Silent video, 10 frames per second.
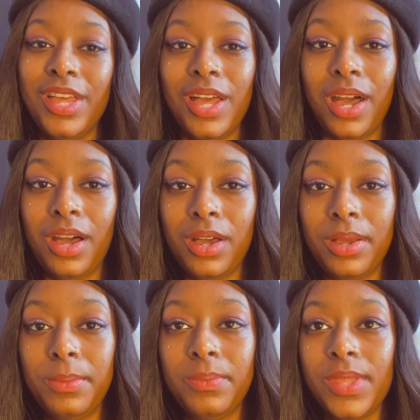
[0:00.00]

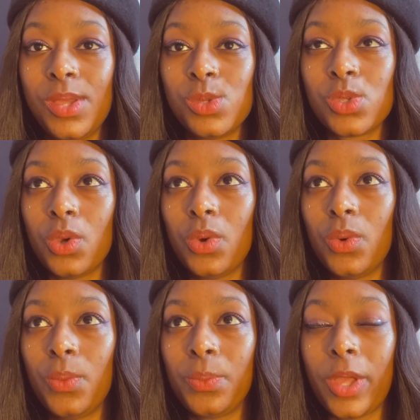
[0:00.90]

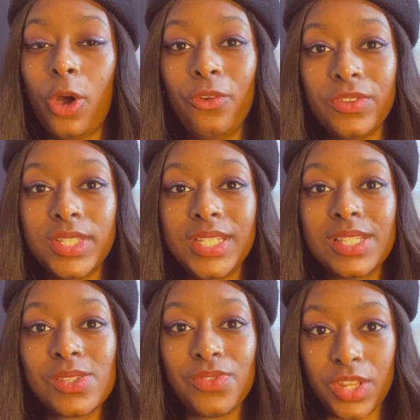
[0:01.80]
So hopefully
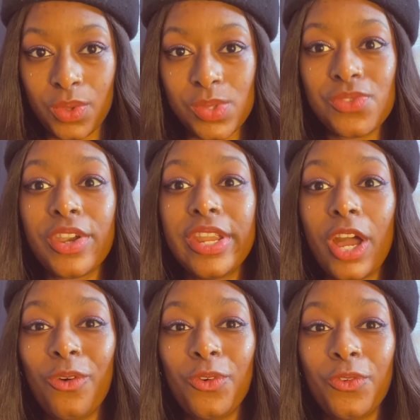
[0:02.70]
this video is very
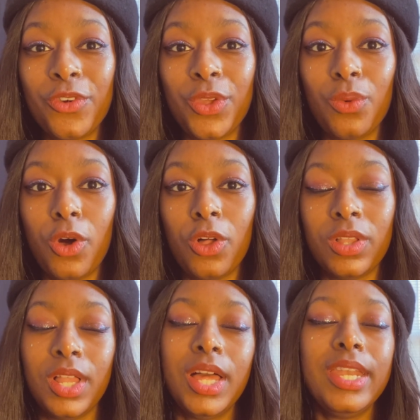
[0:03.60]
helpful for you
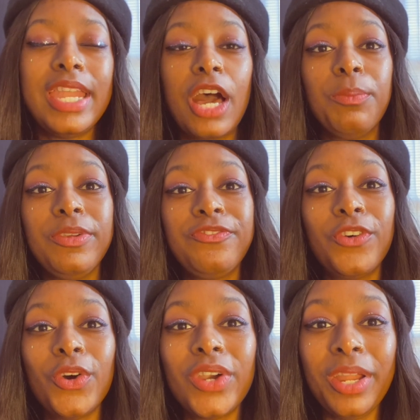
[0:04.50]
all. Now,
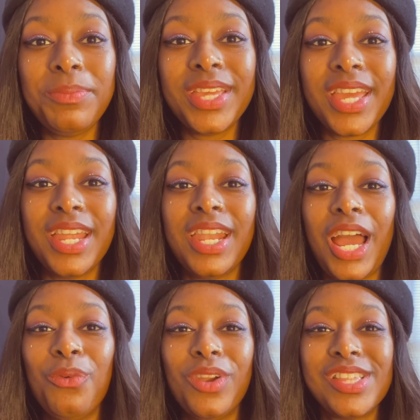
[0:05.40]
before I begin,
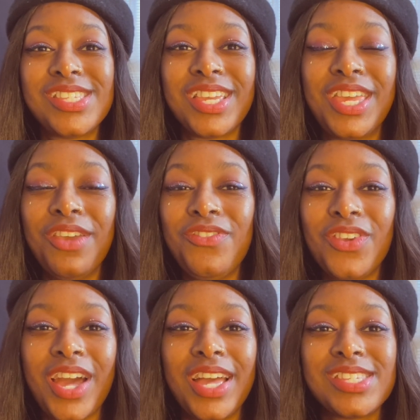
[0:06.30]
I wanted to give you
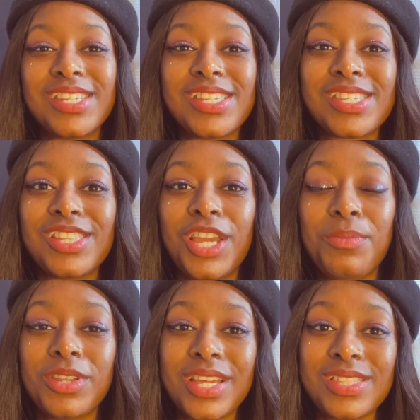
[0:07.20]
guys a
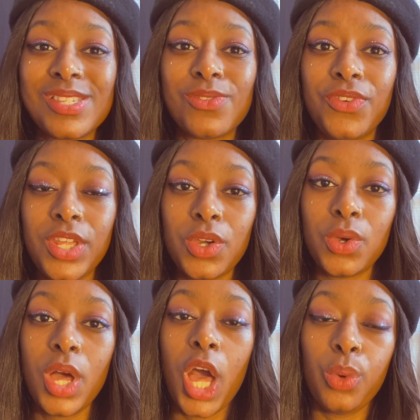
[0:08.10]
disclaimer that this
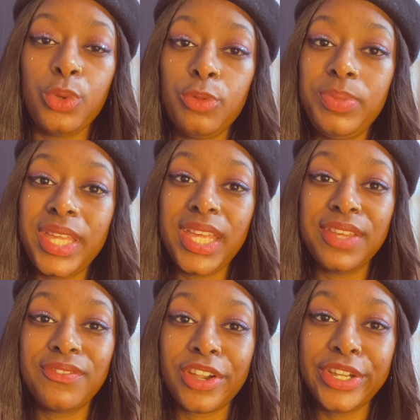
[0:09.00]
video will
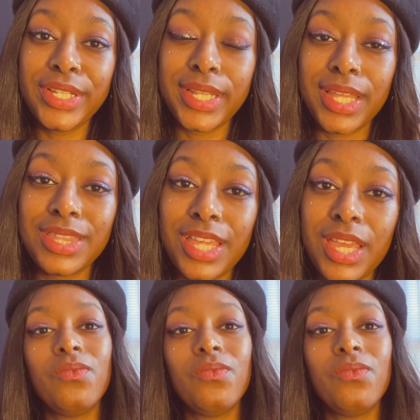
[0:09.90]
be very lengthy.